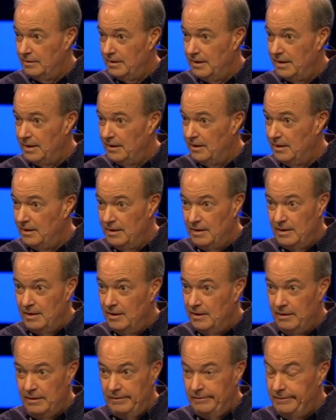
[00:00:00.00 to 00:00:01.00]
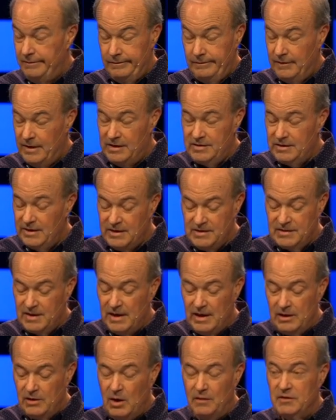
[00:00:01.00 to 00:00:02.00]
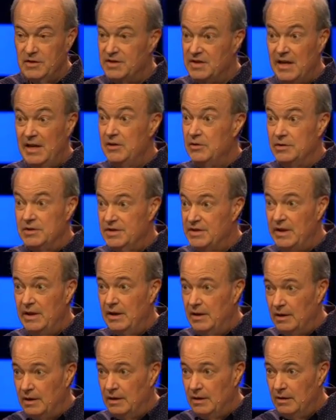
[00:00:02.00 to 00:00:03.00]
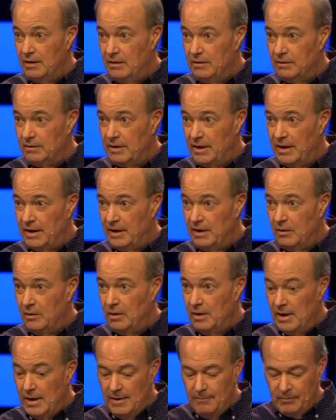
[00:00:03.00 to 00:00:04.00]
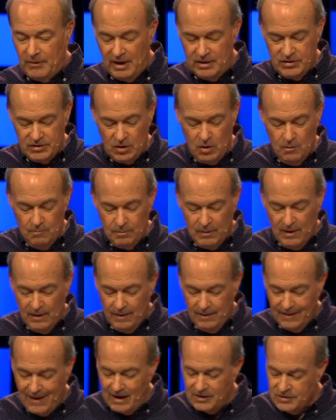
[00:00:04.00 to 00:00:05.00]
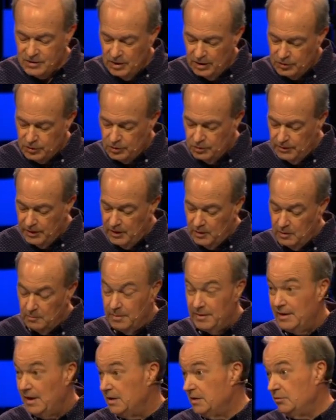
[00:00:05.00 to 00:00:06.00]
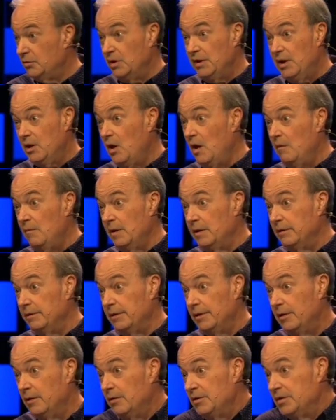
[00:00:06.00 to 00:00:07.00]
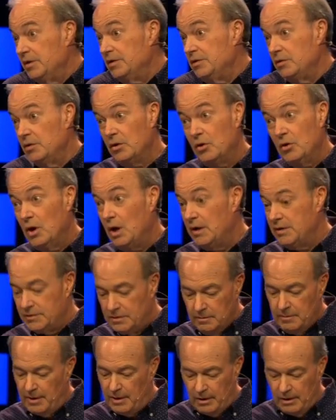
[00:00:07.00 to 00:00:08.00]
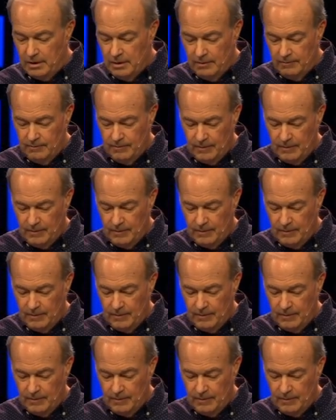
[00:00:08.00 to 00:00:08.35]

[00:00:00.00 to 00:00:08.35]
okay? That's like saying you have to stay in your sin, okay? And so that's not true either, but that's really common. You know, it's just your cross to bear.